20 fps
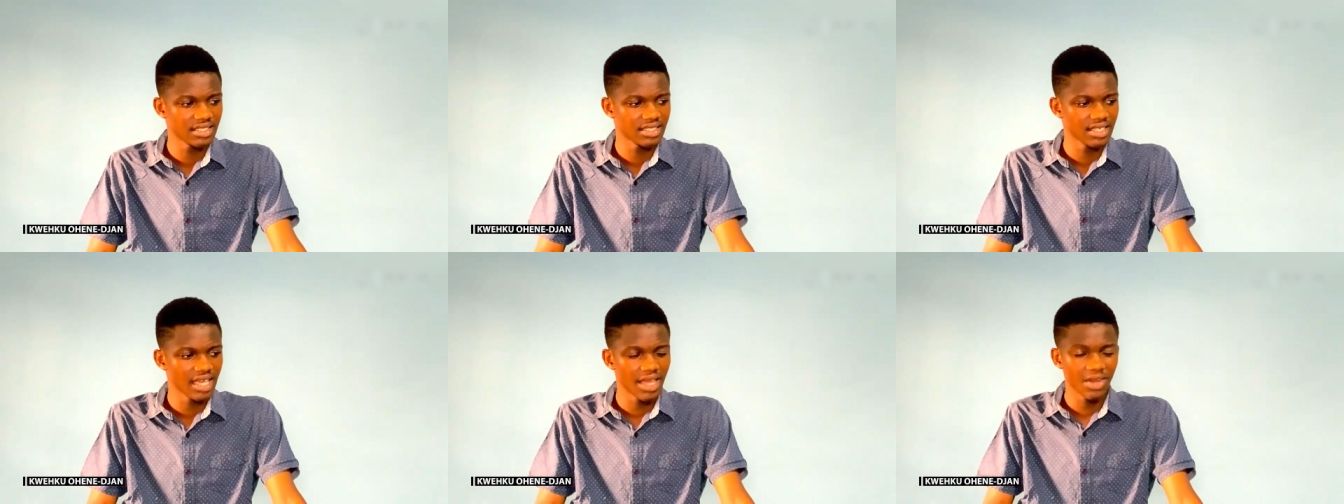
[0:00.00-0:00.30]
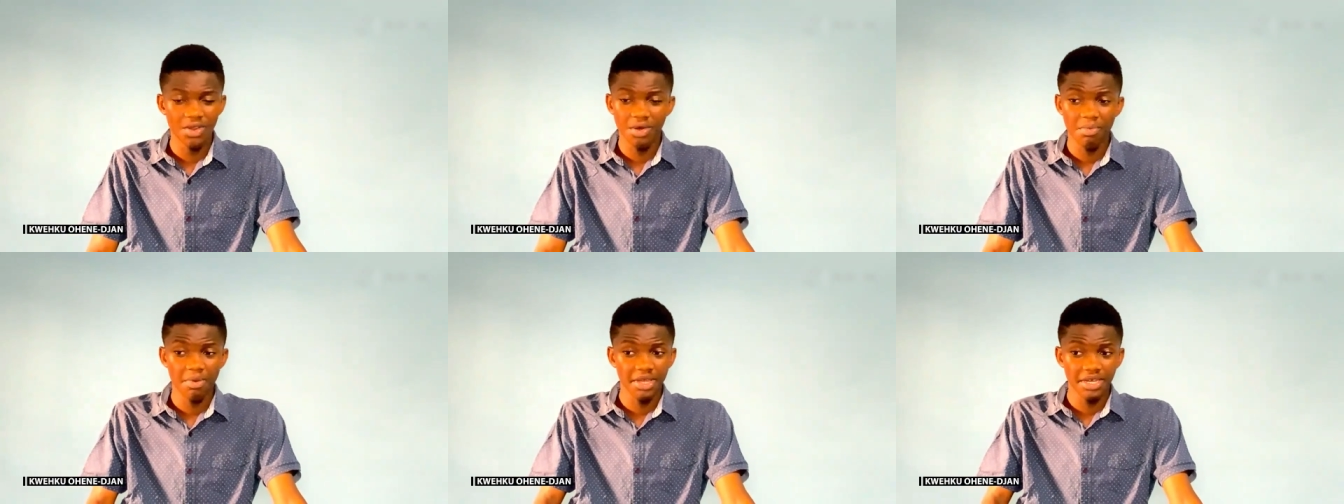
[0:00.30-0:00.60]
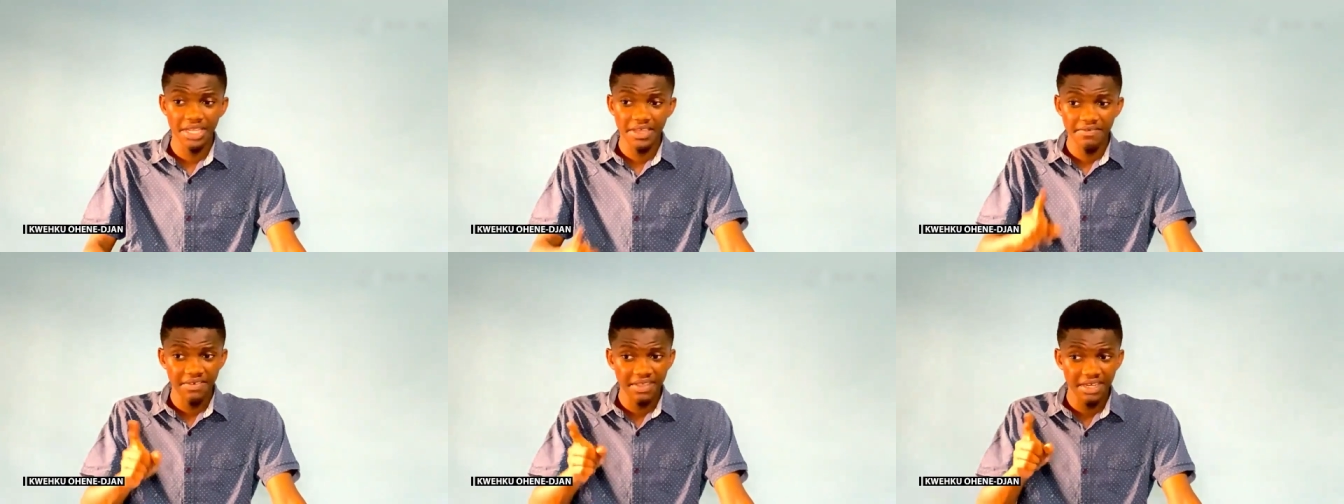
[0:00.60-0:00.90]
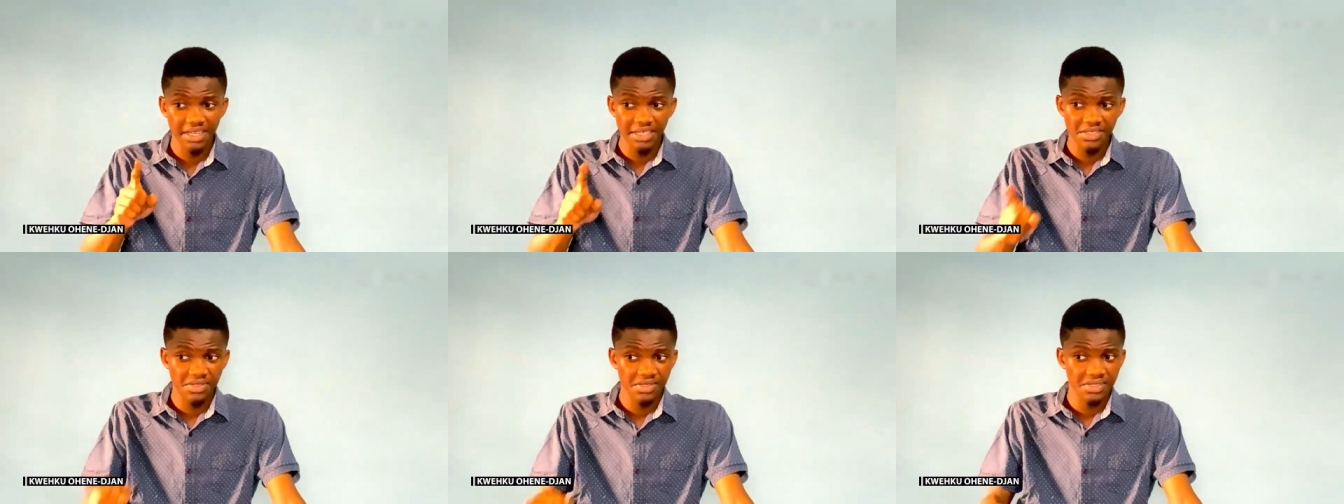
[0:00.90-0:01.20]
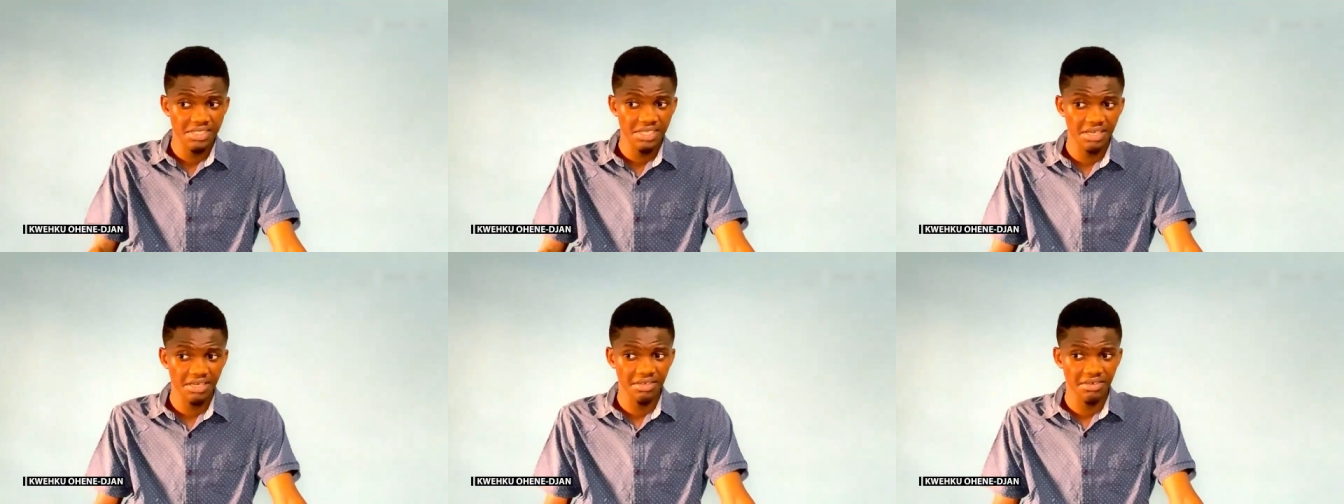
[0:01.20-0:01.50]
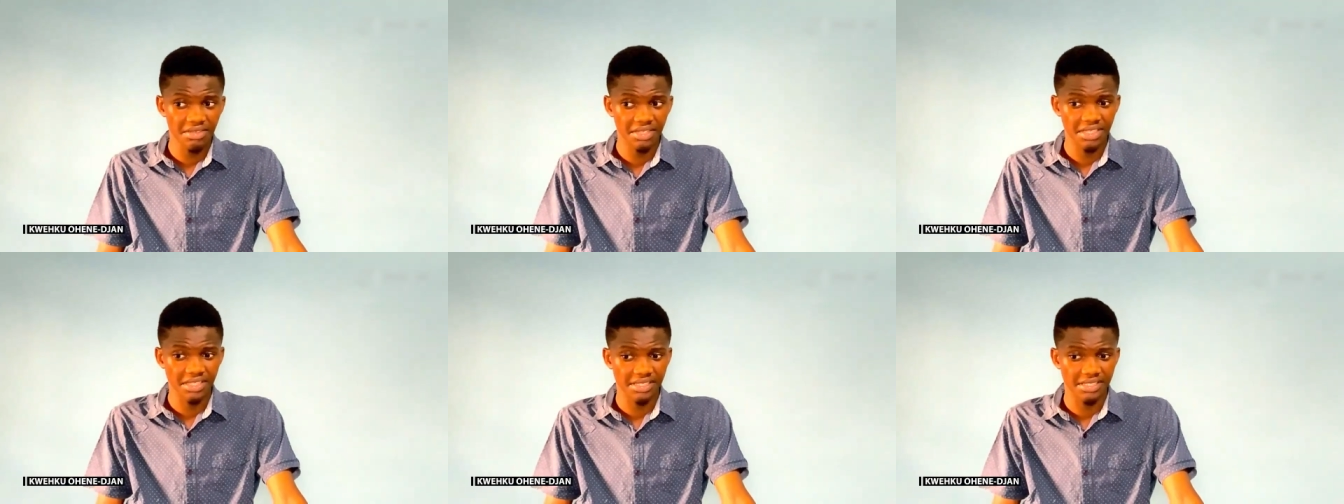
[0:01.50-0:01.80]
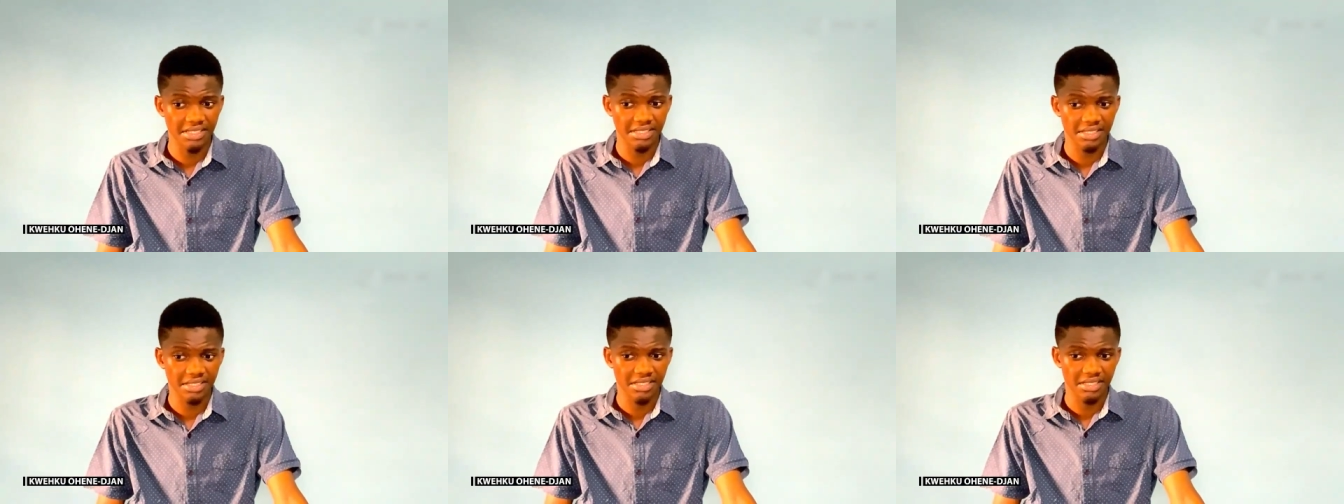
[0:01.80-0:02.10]
And nobody even needs to tell you
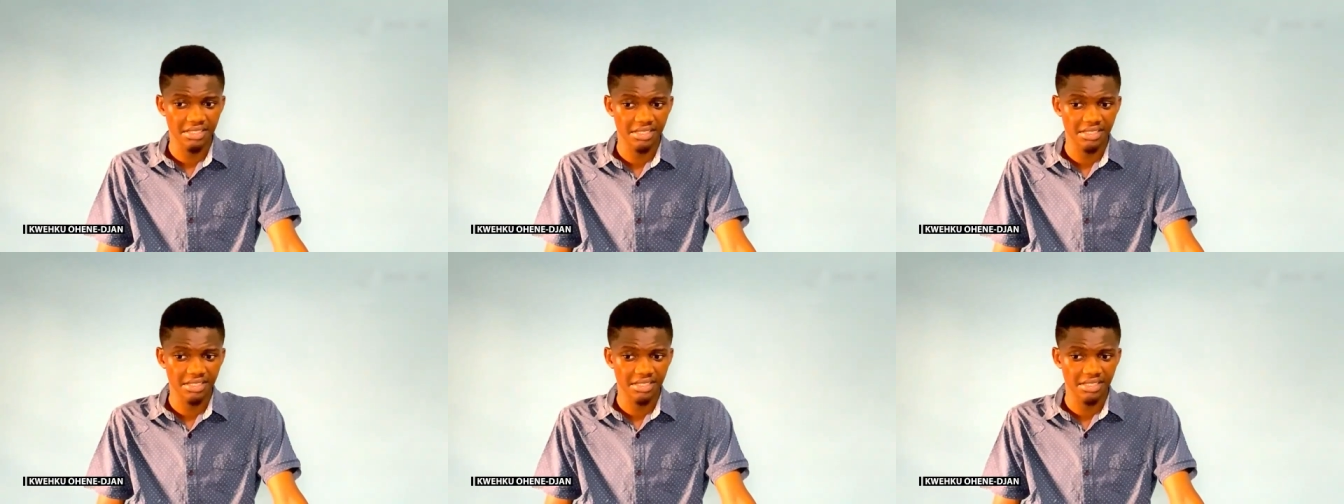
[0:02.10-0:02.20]
this.